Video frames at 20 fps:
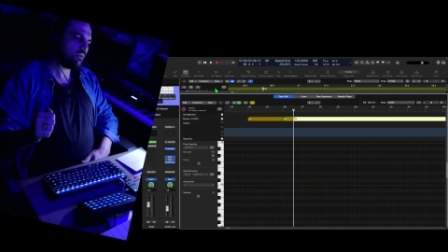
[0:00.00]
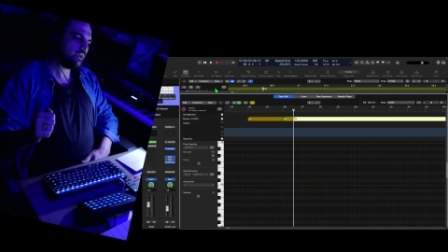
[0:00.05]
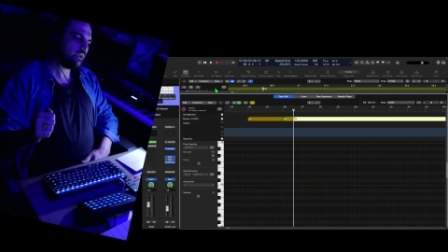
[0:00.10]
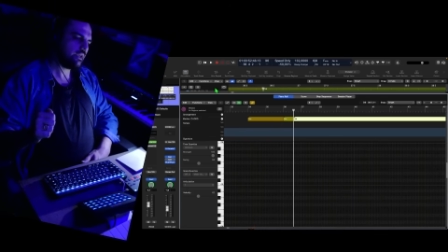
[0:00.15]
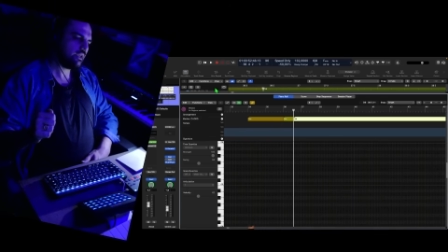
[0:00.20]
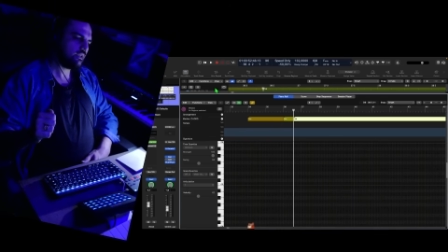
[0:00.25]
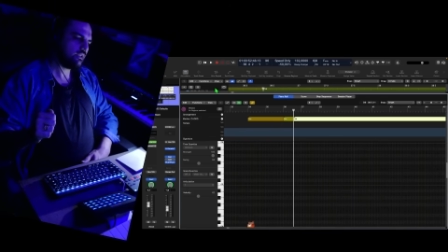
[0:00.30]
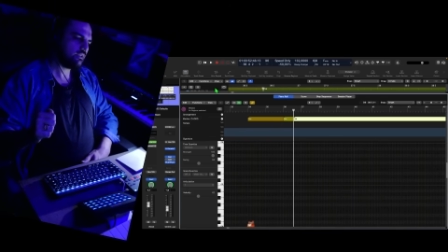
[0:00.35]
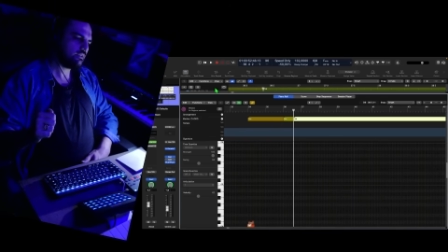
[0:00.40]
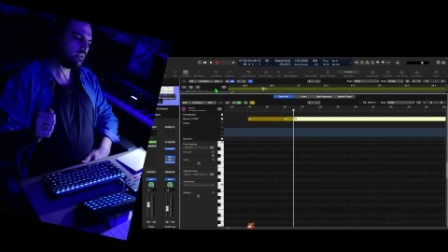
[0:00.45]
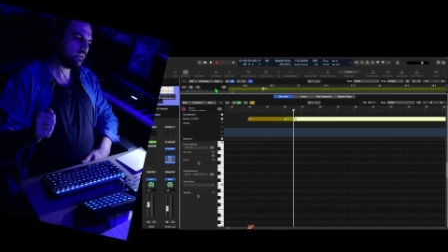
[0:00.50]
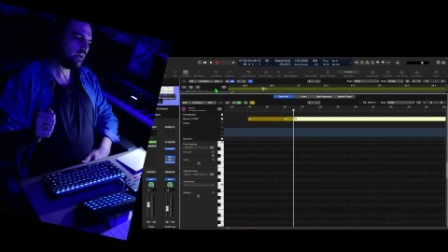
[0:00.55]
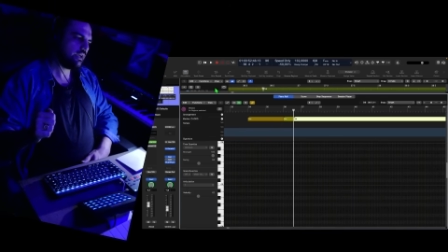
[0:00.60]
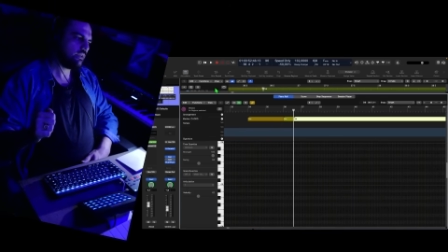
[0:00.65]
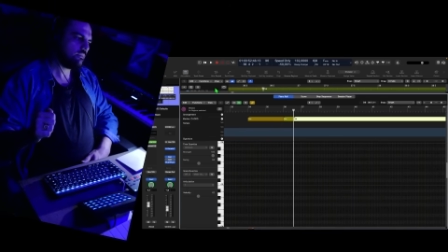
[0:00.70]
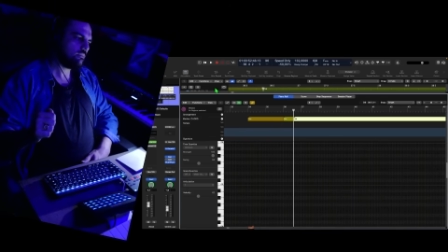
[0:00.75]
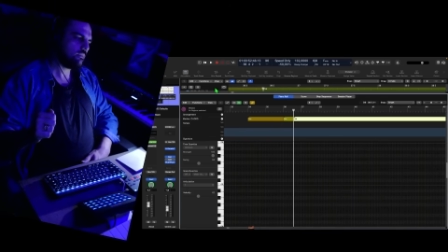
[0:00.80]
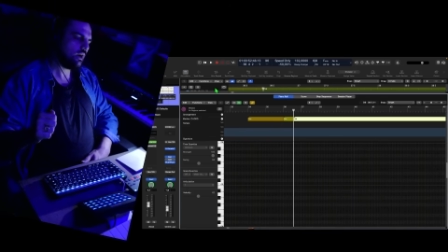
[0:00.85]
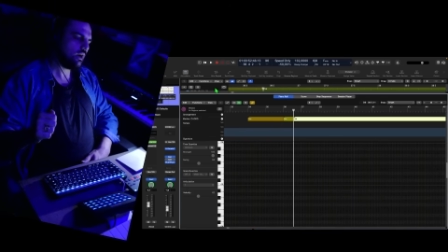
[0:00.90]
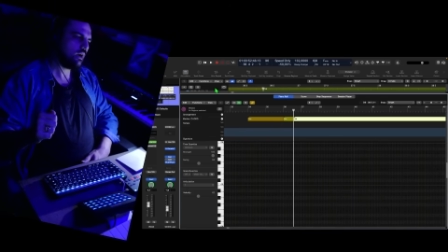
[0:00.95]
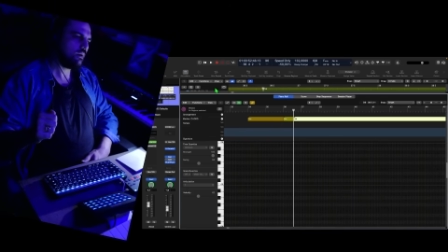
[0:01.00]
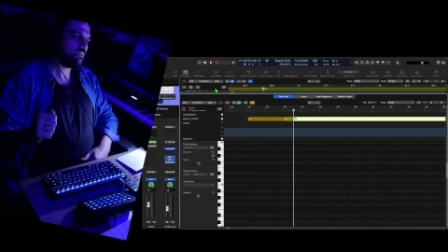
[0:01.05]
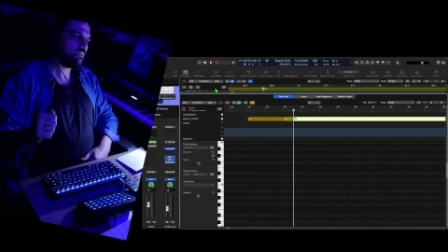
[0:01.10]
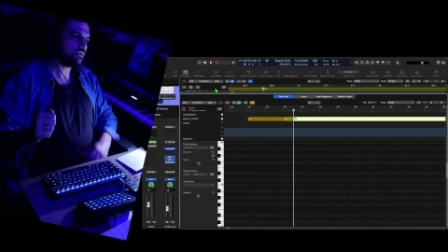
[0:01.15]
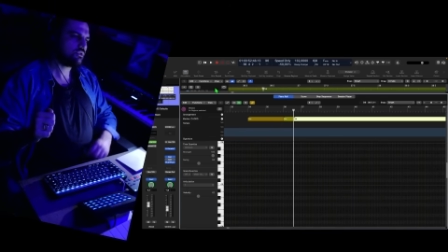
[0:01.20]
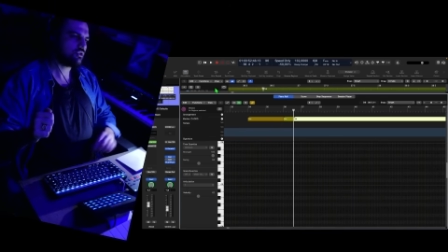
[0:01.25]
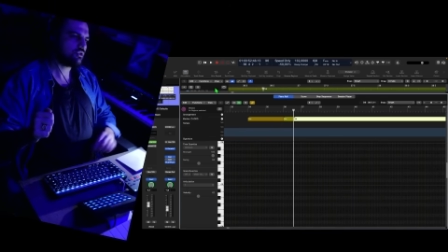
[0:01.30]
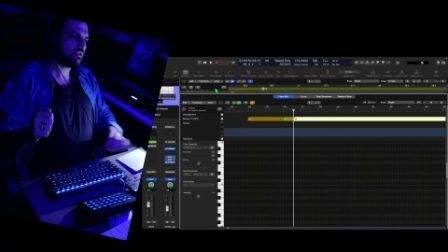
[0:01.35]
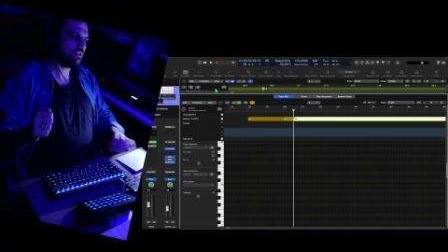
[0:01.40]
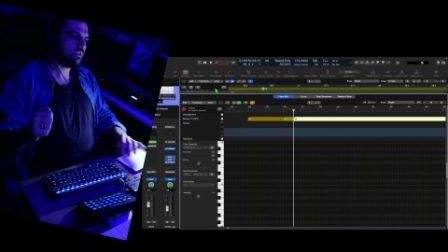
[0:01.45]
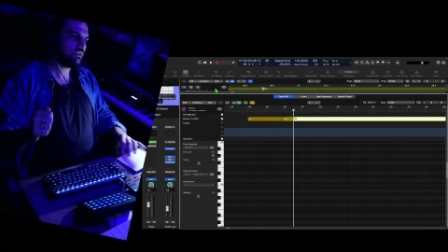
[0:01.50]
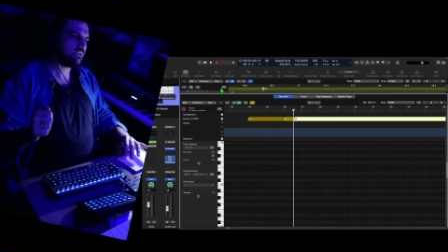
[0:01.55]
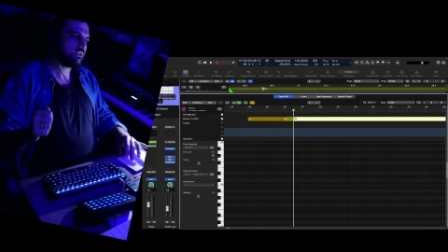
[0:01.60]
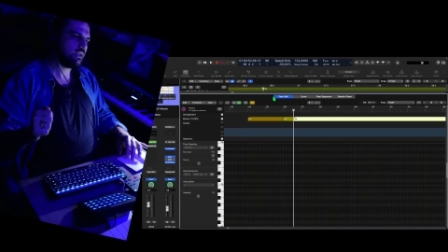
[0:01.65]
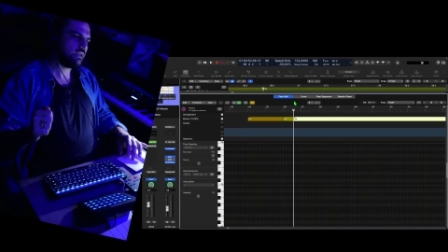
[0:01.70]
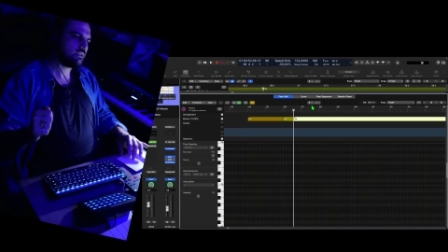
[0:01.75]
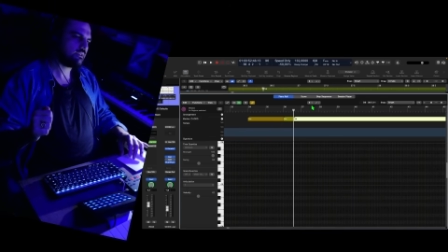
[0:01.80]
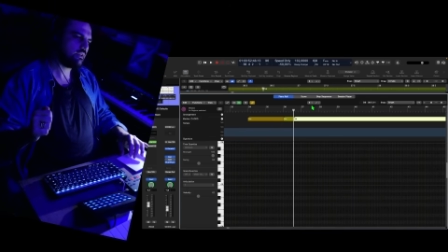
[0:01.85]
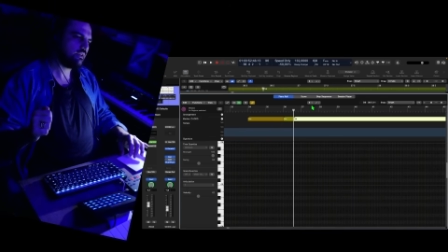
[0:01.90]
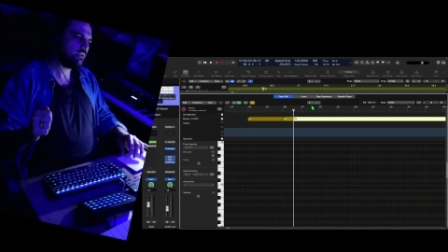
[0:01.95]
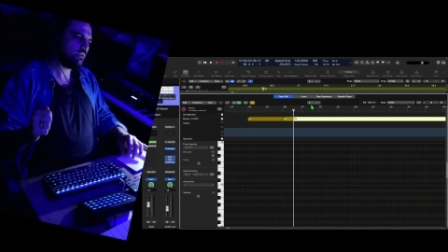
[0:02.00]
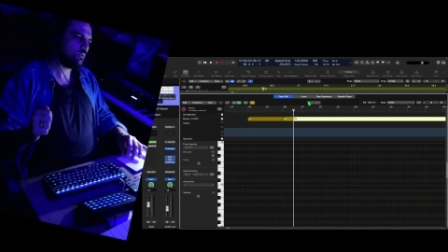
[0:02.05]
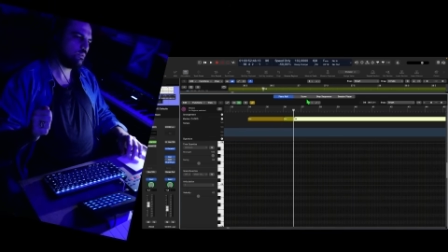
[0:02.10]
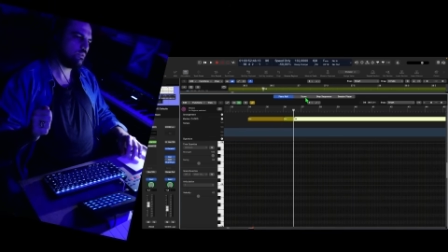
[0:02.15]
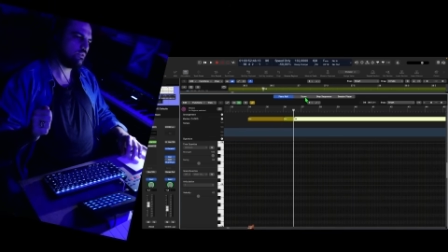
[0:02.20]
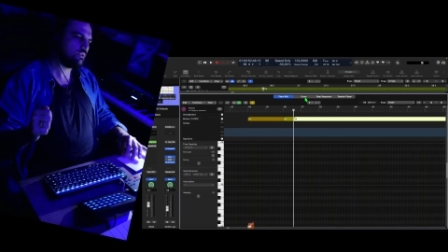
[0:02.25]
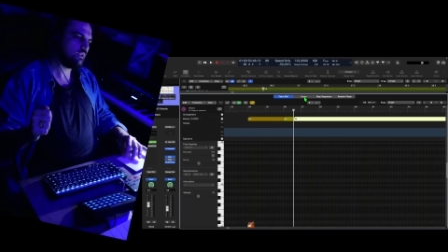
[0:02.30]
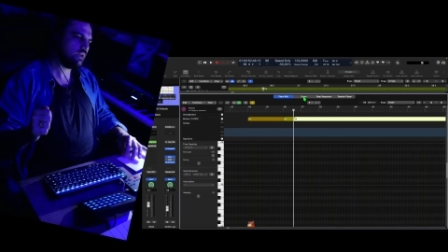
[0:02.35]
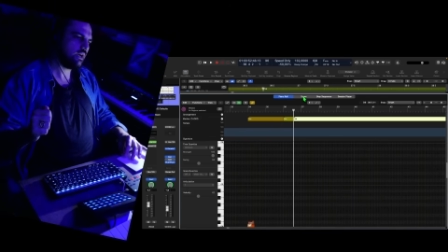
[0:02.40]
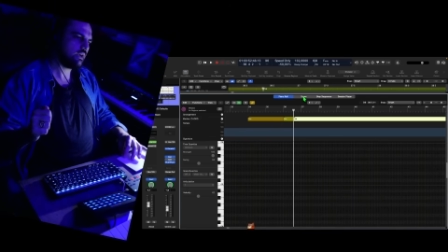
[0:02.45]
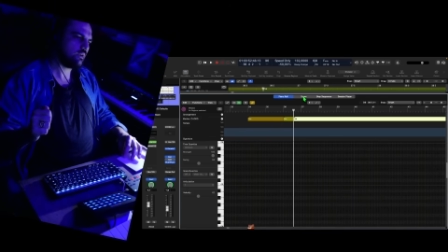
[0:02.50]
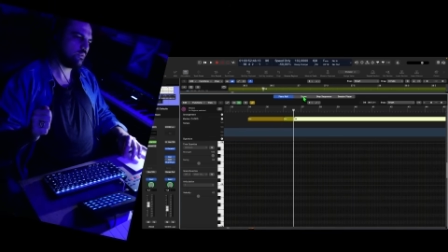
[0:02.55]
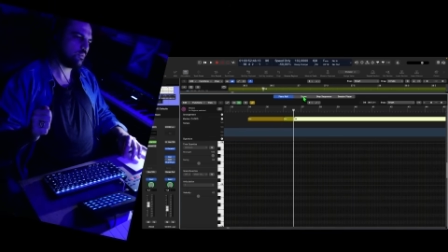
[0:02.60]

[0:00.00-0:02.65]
and I am almost sure that he would agree